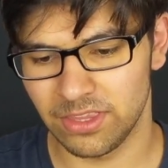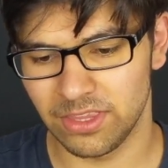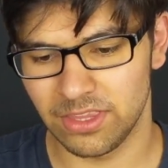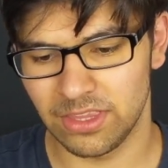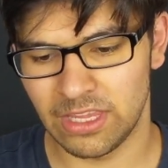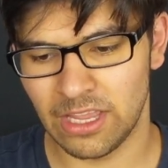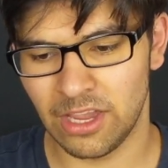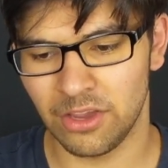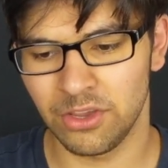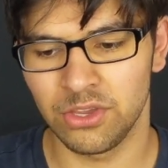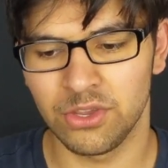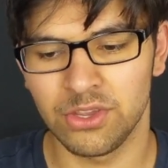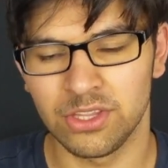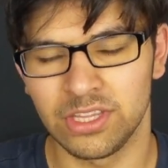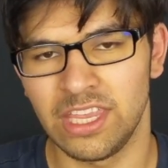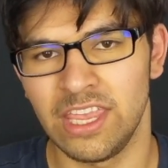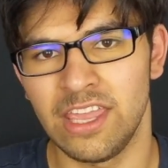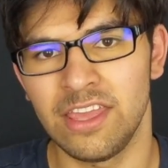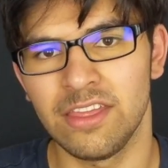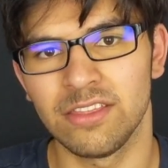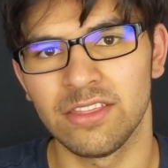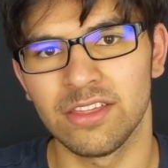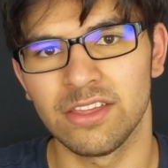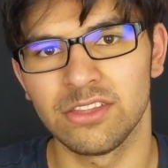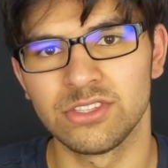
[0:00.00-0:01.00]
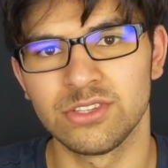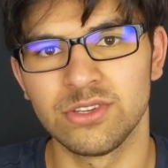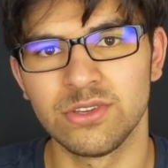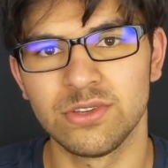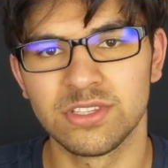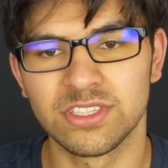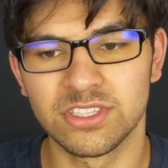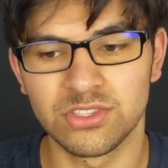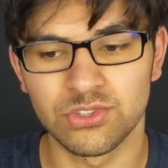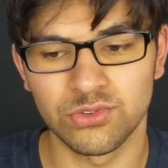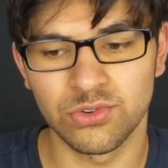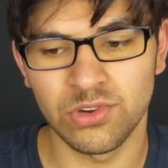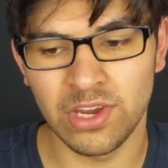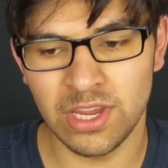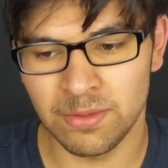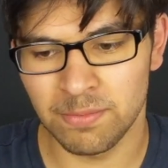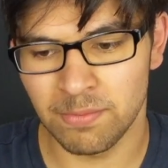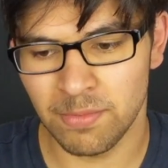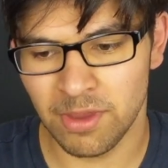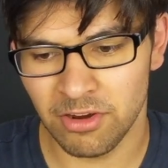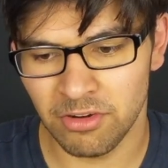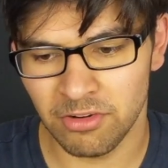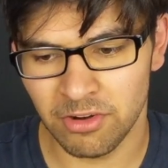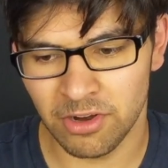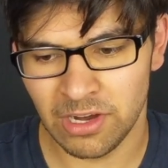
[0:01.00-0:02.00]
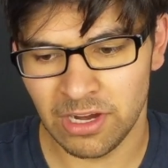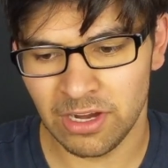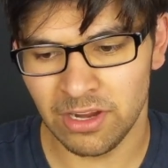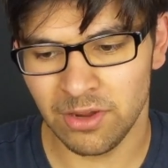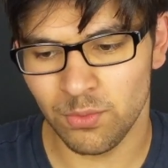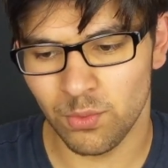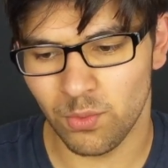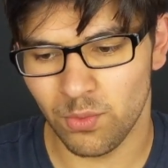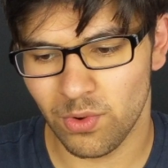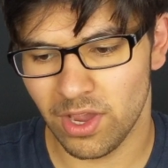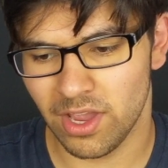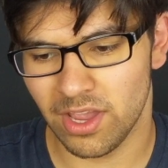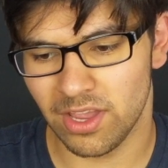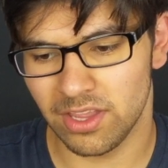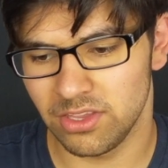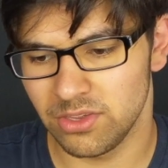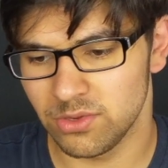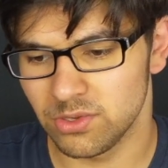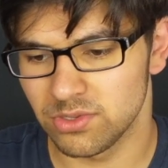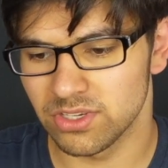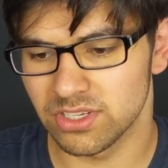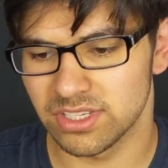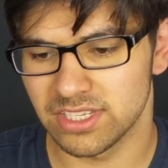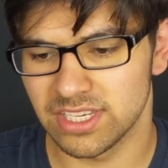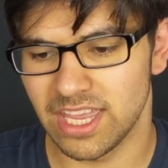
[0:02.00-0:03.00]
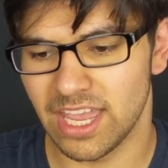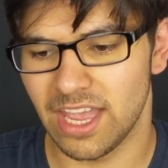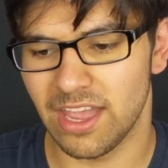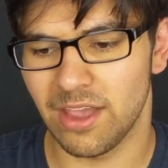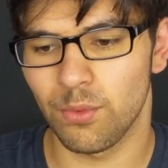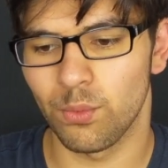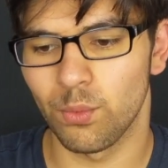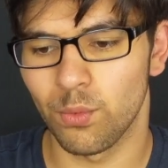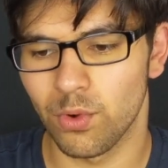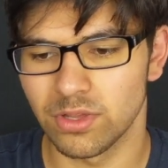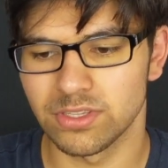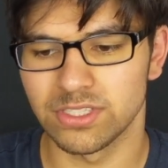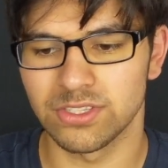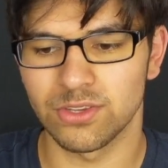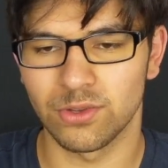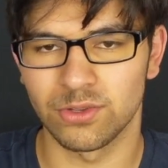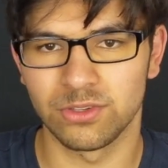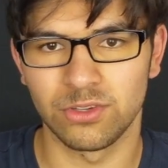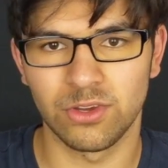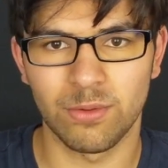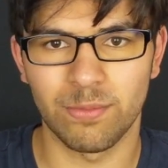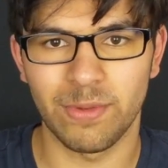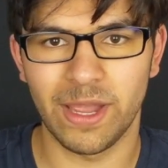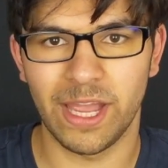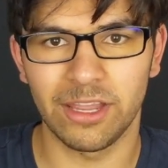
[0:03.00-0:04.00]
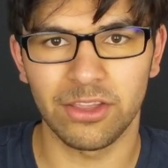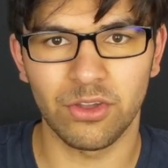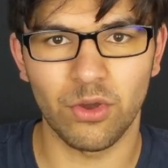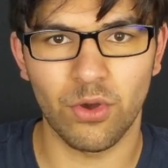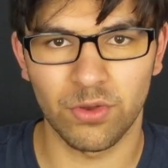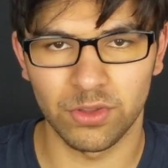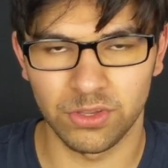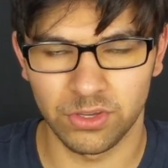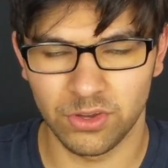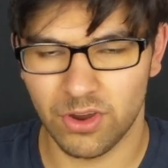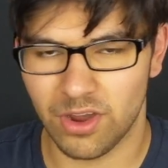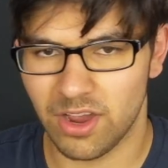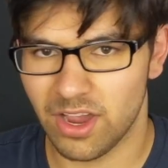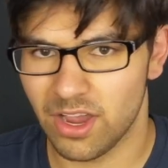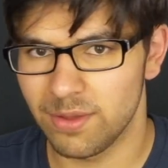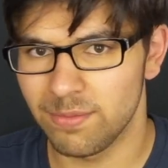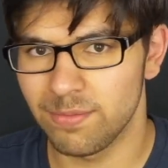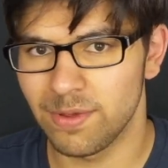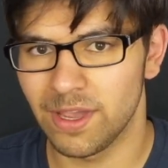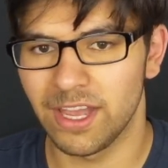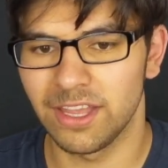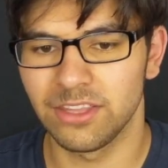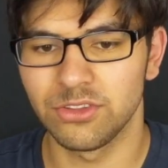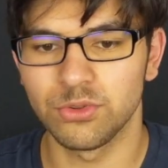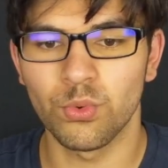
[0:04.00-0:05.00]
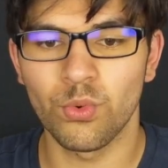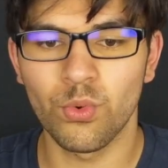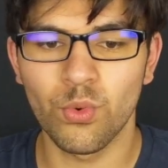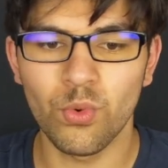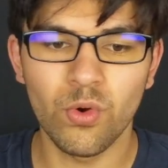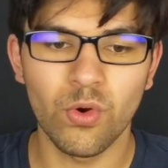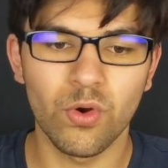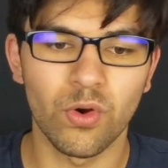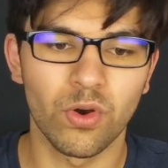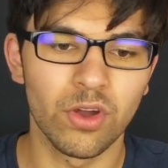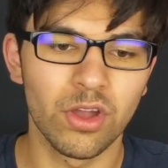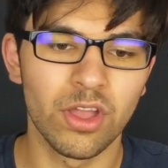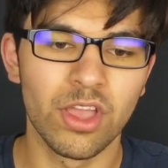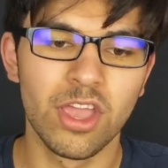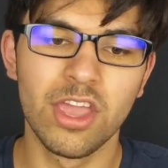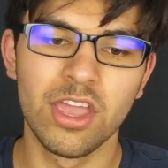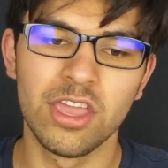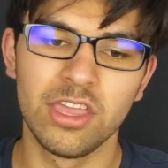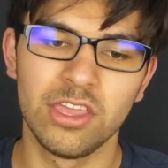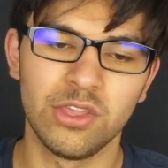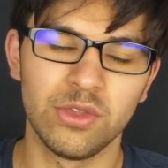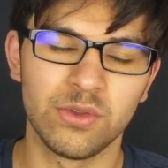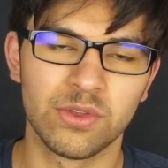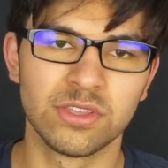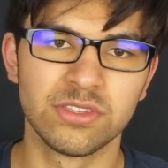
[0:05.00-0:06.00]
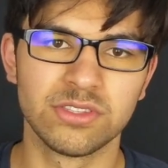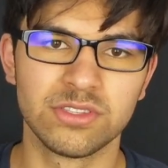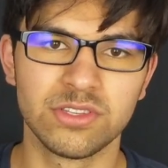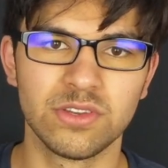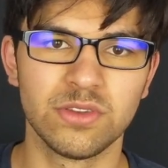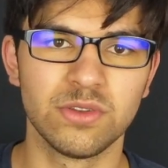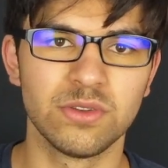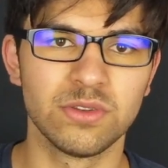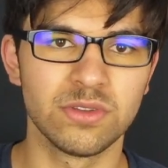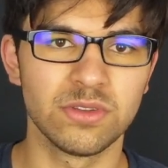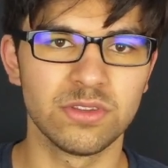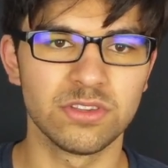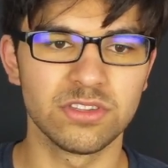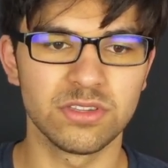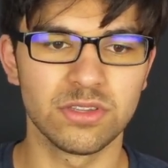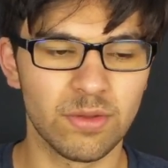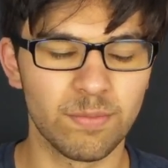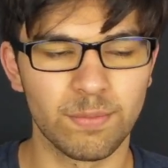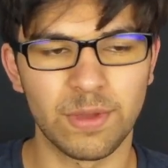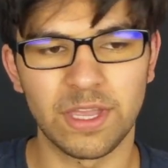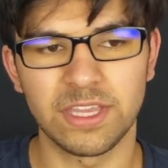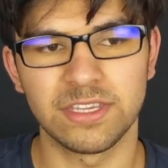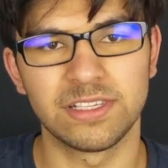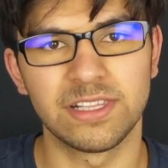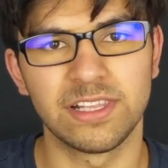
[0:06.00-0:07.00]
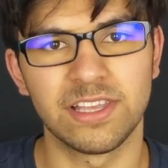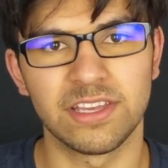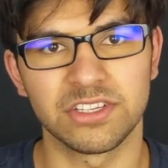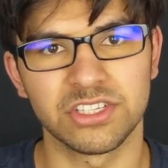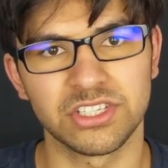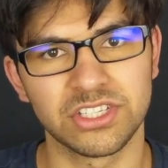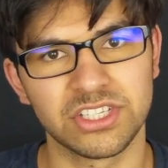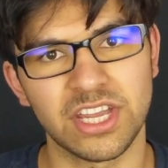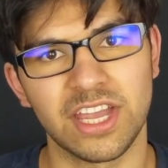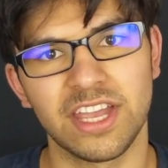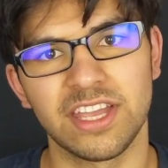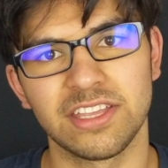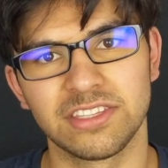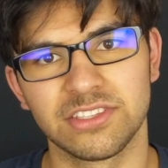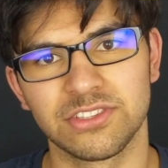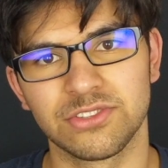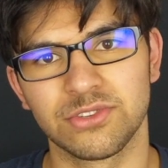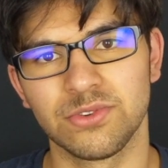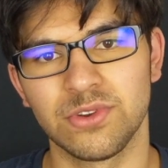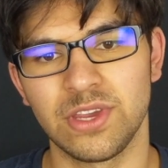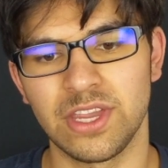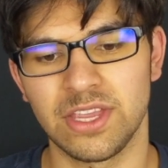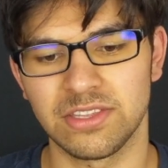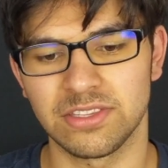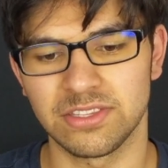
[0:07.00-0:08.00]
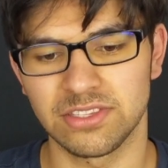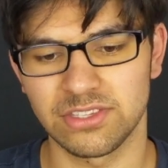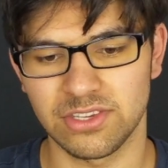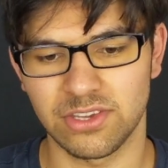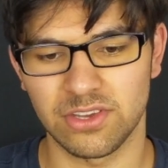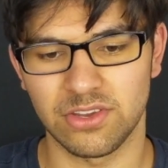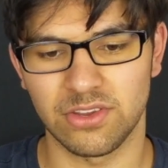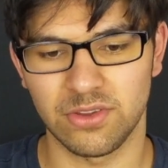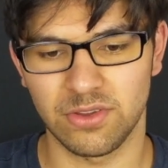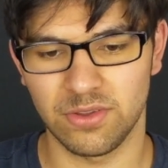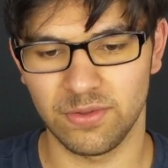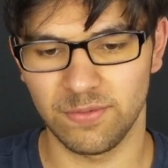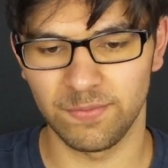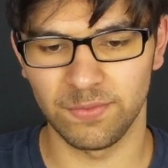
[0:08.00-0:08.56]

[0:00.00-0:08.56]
Now you can either do screen mirroring, where you just get what's on your Mac on your iPad, or you can do basically a shared screen, so